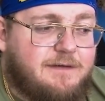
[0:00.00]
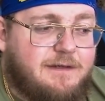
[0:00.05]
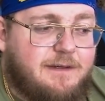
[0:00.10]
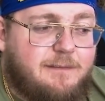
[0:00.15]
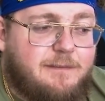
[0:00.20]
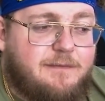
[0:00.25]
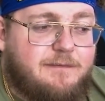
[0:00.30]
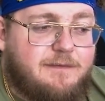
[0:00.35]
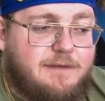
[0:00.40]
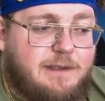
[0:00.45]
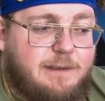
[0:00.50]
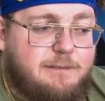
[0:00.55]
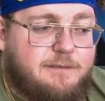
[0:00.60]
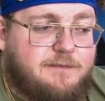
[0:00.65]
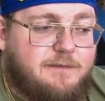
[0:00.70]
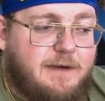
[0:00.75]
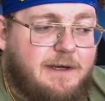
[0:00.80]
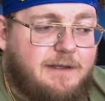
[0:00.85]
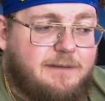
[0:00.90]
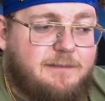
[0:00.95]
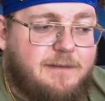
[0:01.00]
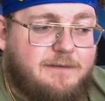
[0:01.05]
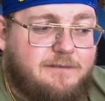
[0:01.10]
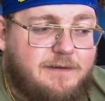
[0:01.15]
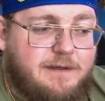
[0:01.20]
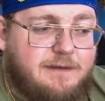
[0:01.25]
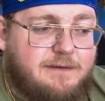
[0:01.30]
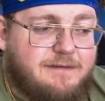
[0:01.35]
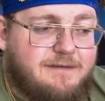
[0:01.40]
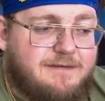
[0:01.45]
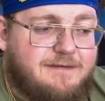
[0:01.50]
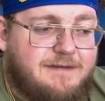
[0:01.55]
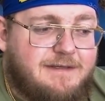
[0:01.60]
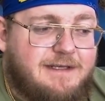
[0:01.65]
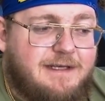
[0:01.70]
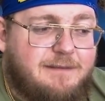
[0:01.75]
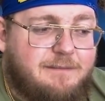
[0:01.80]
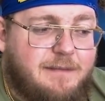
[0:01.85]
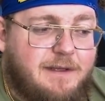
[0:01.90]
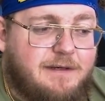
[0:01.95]
in the number of claims filed by veterans
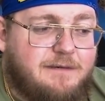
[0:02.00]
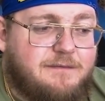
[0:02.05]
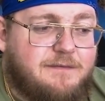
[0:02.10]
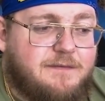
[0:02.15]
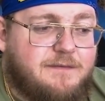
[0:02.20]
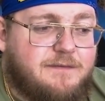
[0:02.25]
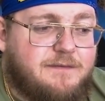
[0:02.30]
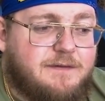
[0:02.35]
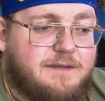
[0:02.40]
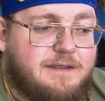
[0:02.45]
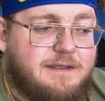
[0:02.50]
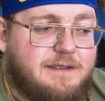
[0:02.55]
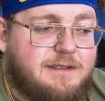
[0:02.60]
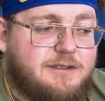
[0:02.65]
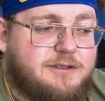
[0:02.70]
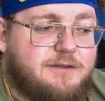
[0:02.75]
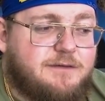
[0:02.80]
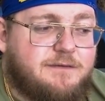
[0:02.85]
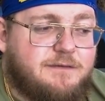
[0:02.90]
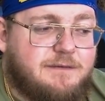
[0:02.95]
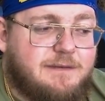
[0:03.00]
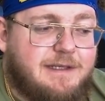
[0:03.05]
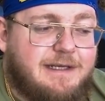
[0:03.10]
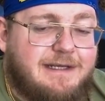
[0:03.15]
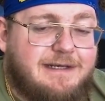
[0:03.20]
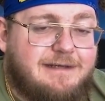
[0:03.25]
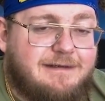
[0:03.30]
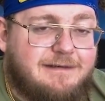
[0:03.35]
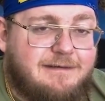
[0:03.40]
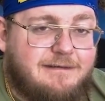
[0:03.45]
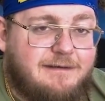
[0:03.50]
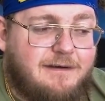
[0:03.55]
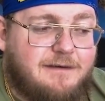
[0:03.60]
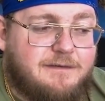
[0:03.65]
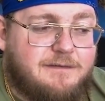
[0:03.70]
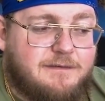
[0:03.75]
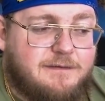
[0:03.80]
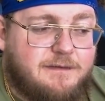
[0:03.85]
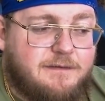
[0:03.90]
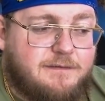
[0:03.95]
seeking benefits for conditions related to
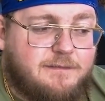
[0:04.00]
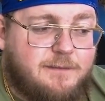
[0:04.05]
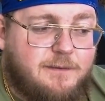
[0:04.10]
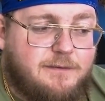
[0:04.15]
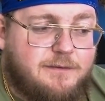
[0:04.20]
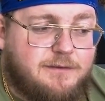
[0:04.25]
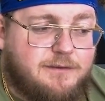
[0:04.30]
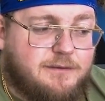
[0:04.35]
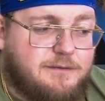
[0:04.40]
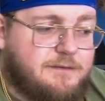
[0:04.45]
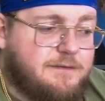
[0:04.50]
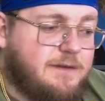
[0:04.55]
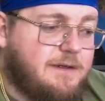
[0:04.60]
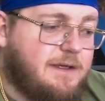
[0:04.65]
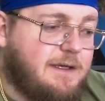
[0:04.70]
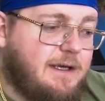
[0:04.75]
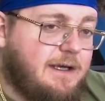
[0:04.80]
toxic exposures.